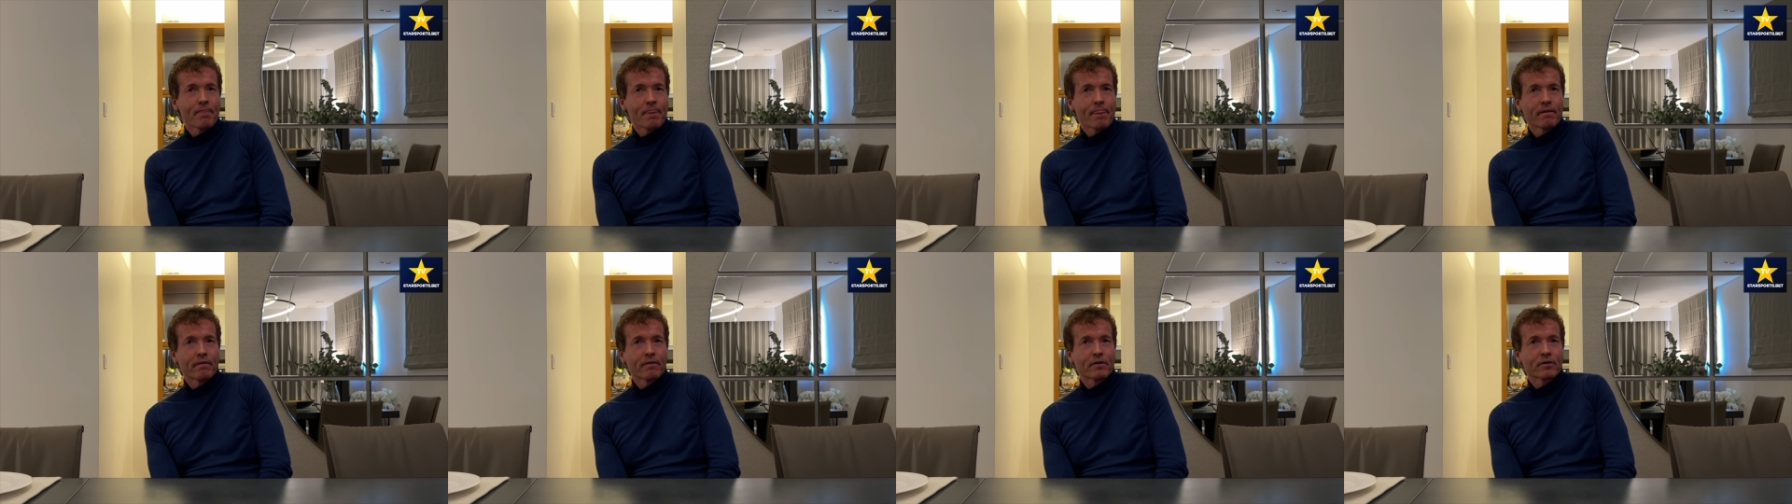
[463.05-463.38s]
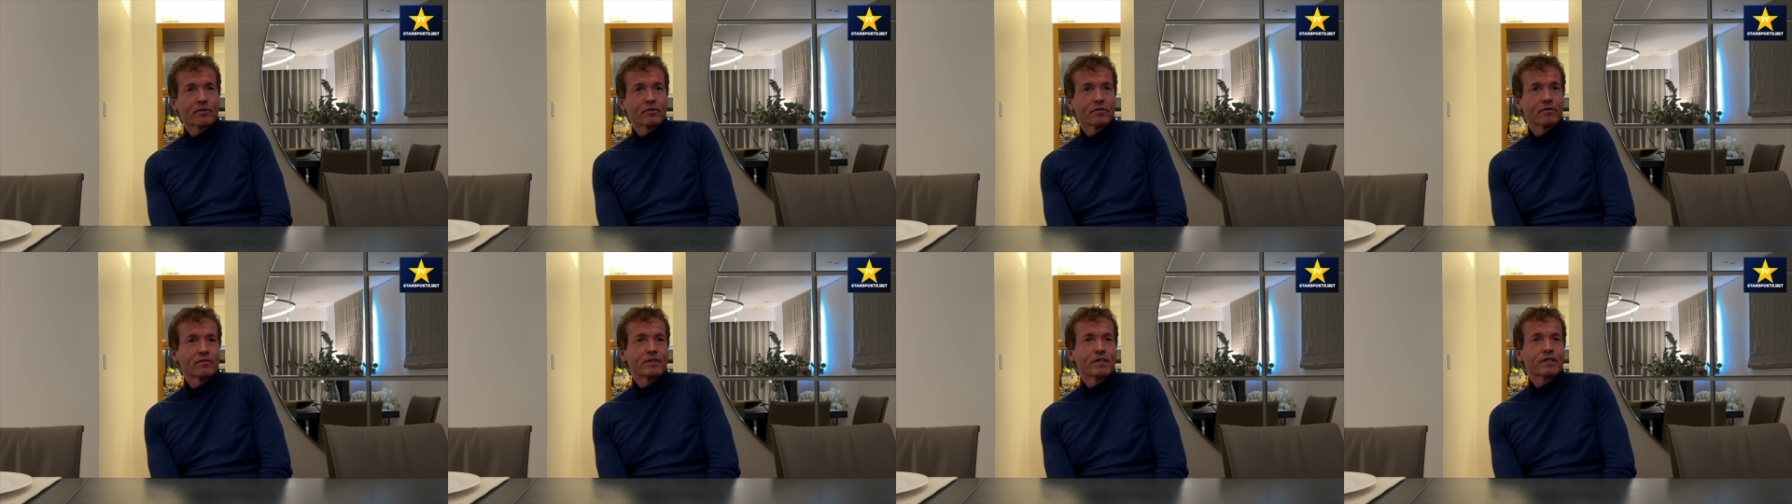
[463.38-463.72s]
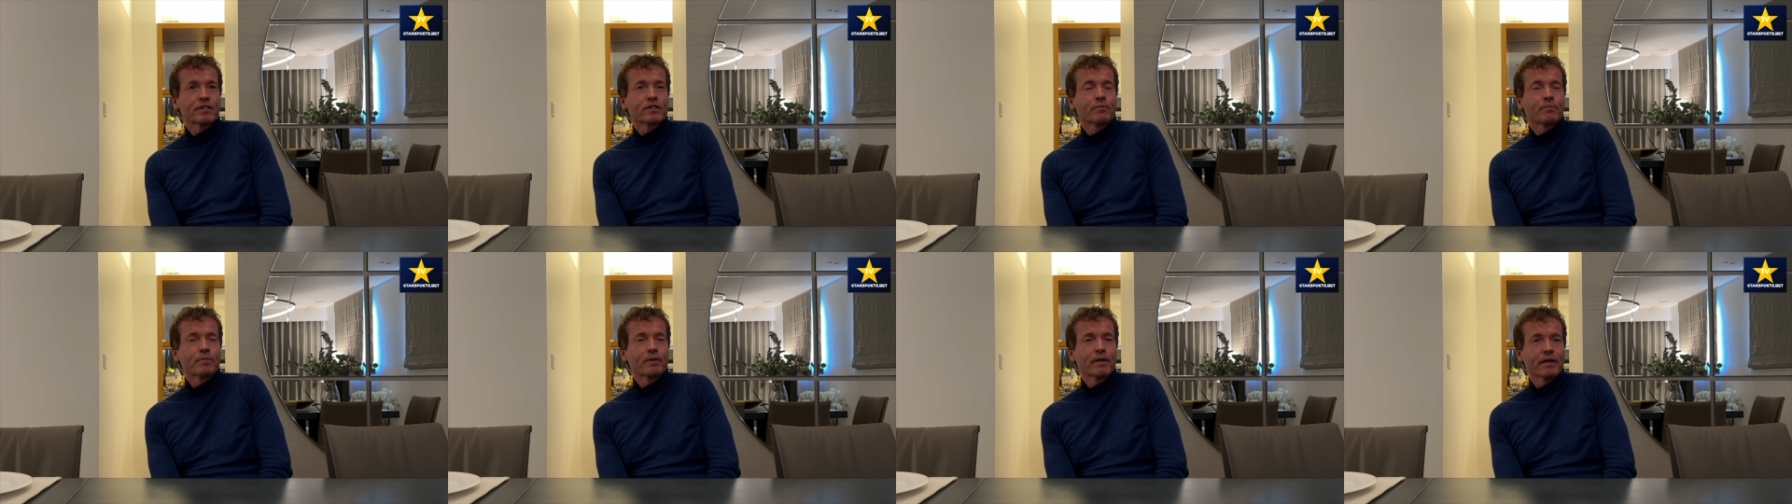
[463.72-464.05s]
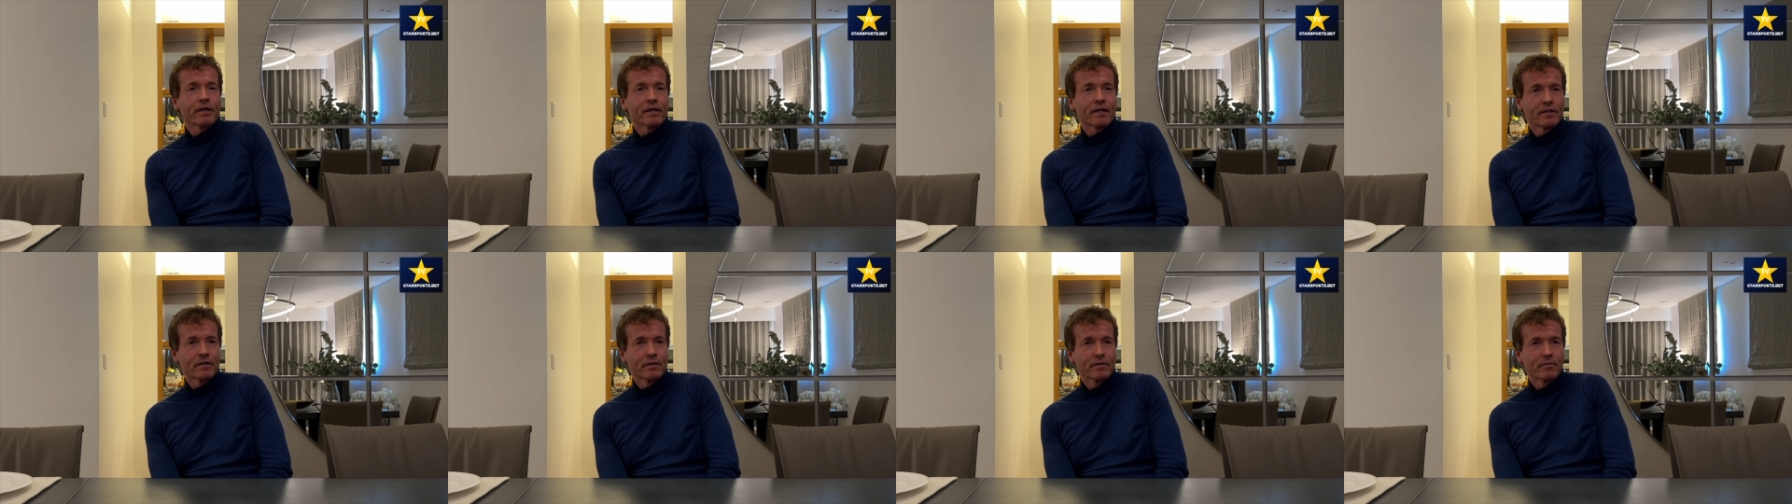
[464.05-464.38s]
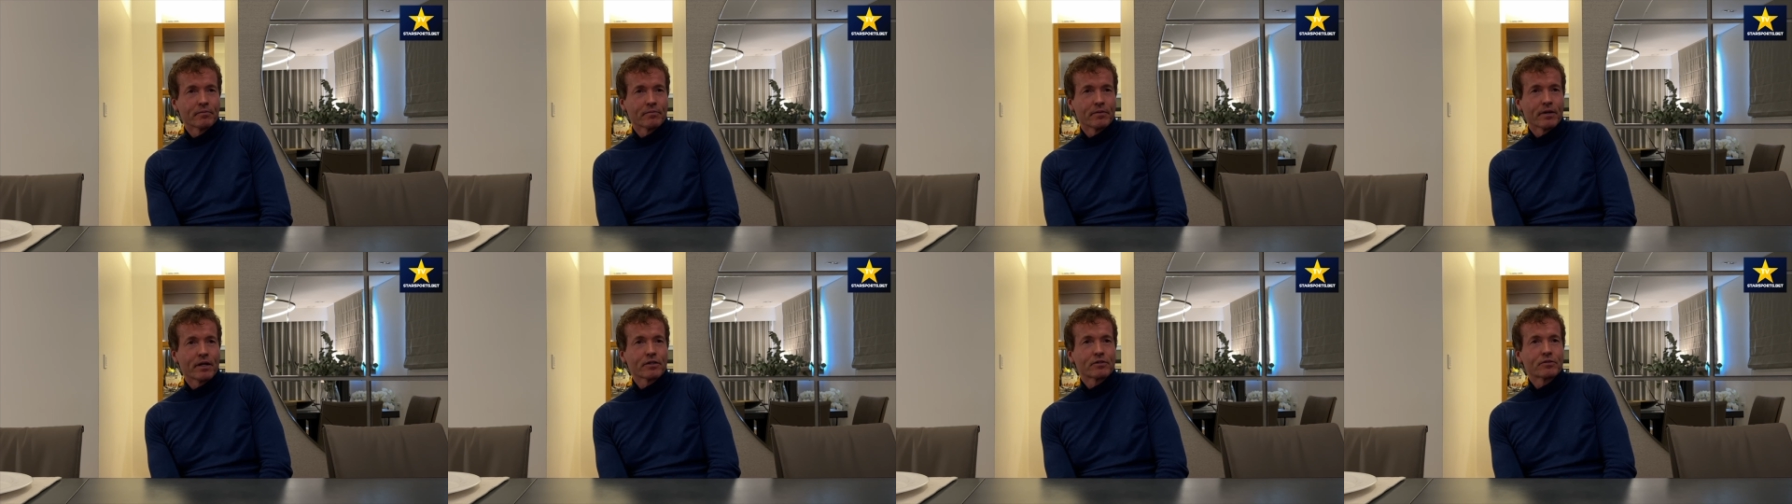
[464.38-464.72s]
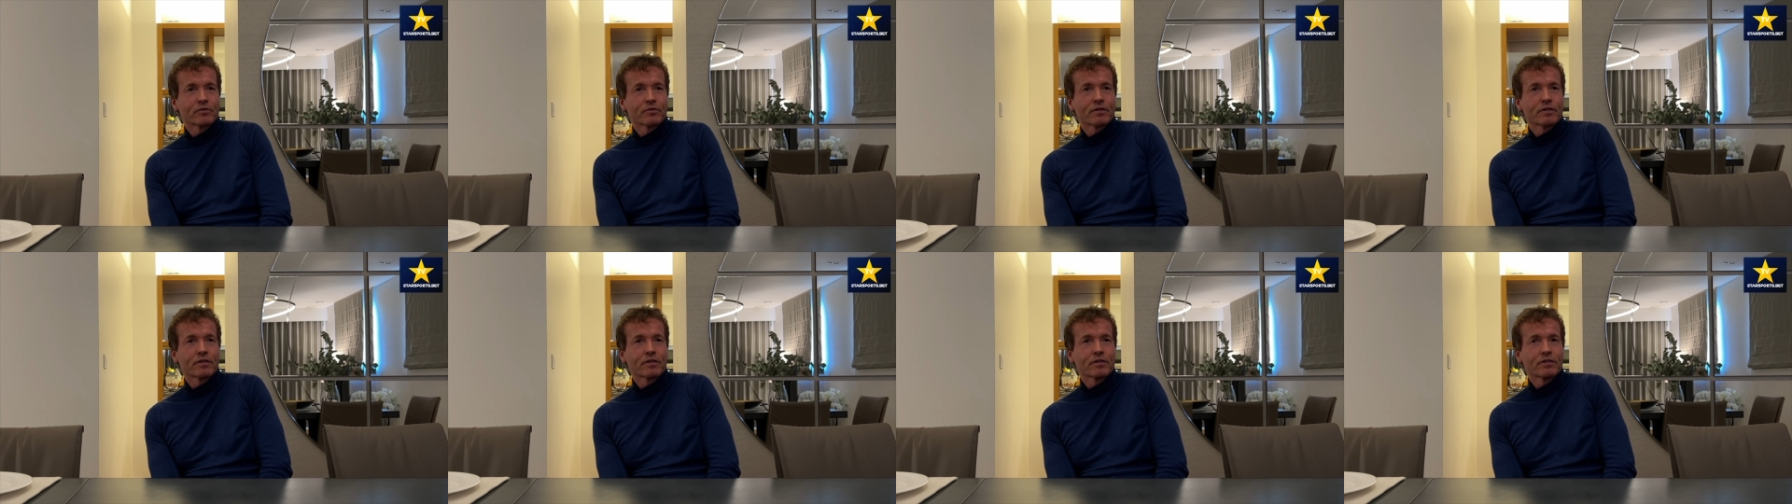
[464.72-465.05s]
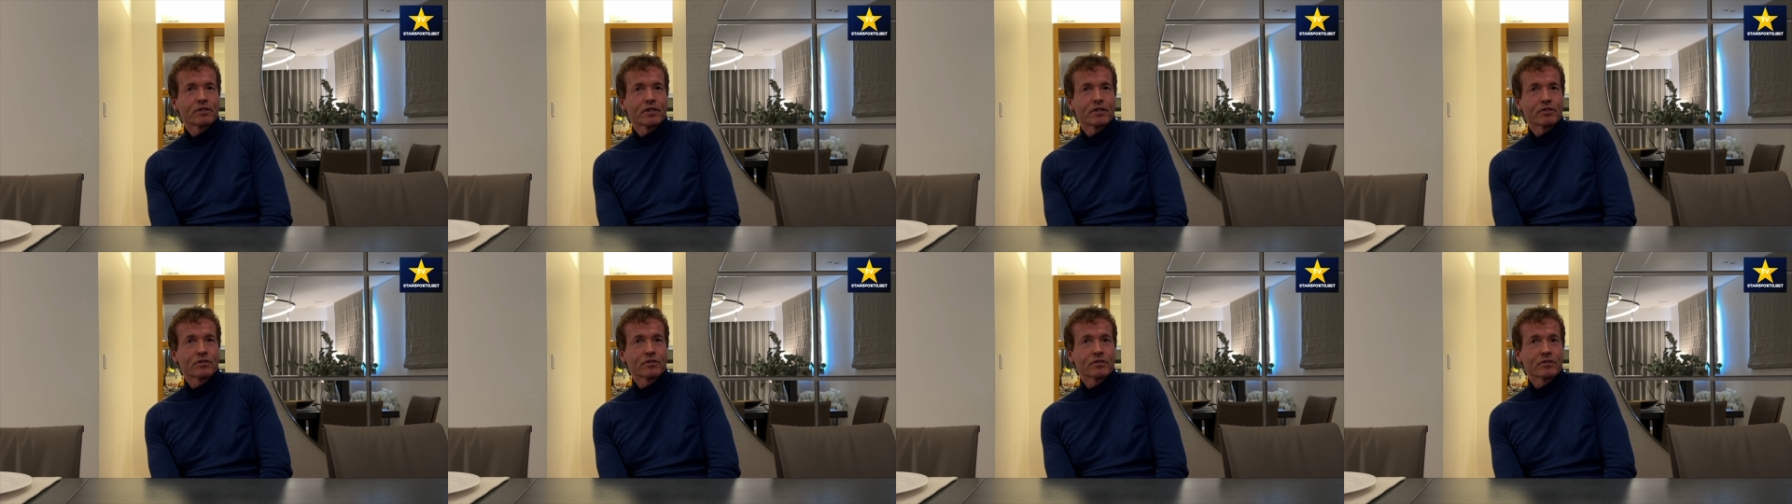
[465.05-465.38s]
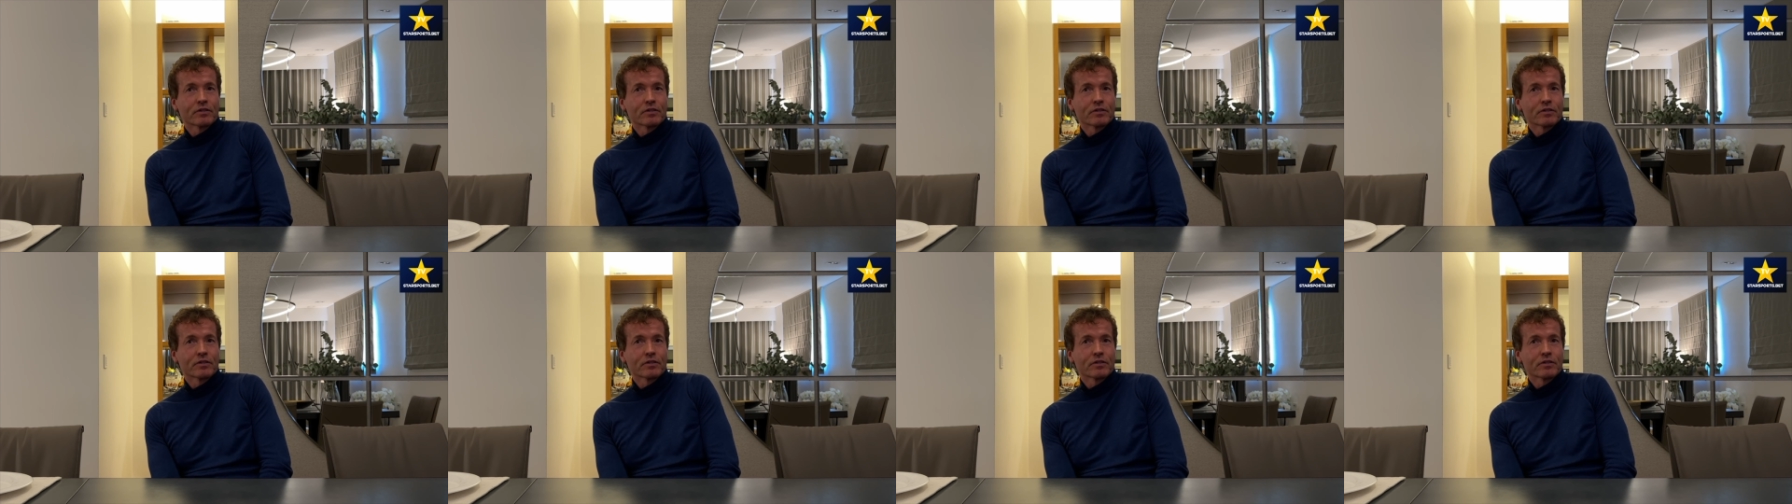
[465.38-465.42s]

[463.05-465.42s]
I could have disappeared, but I took the decision